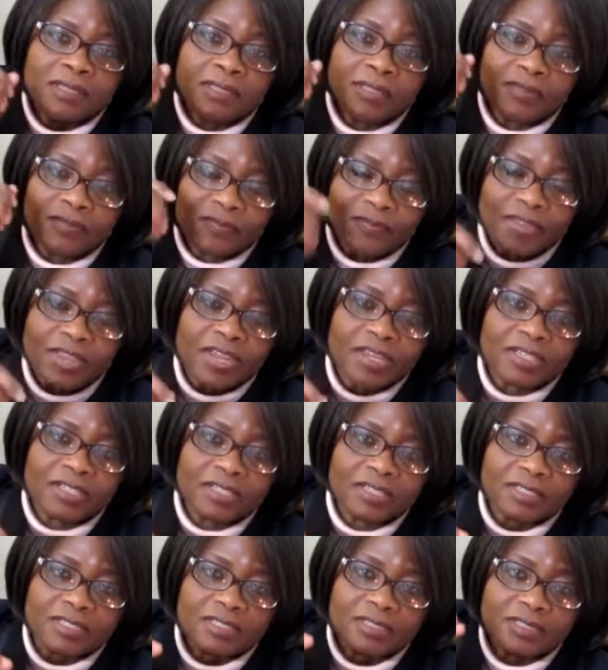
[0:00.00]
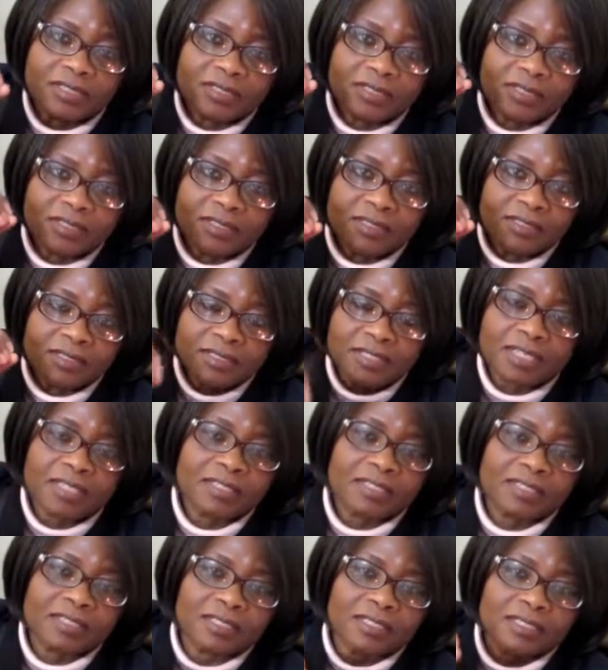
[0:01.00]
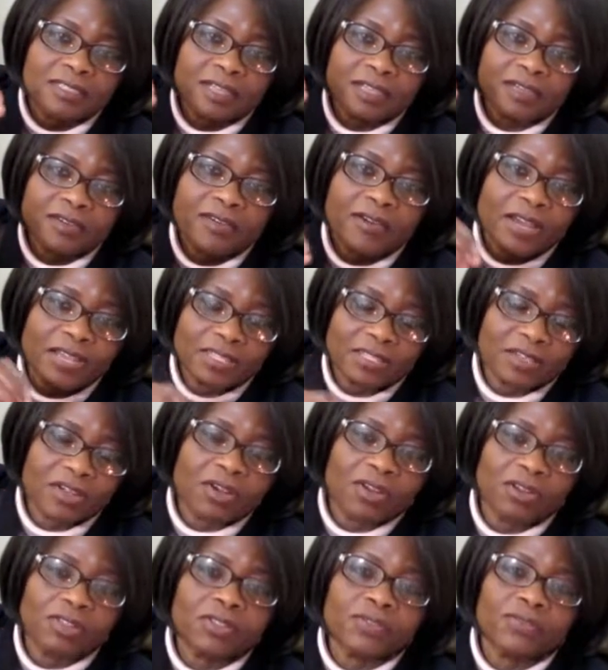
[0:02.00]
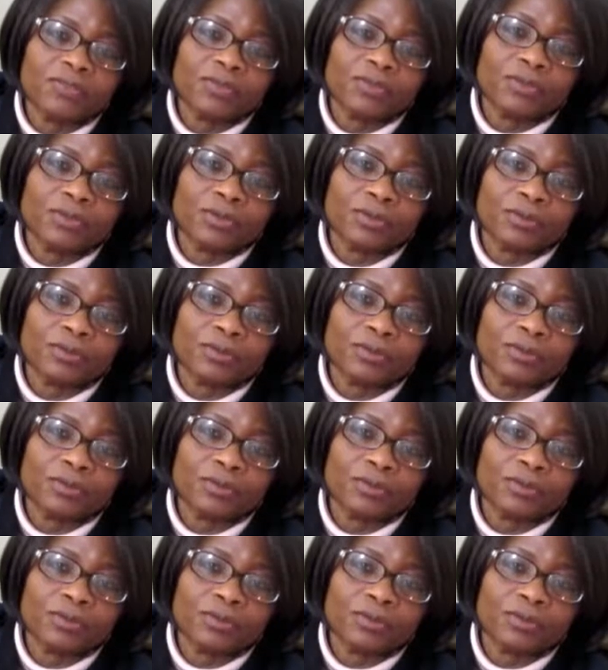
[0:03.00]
the fairness, the justice that Christ calls for.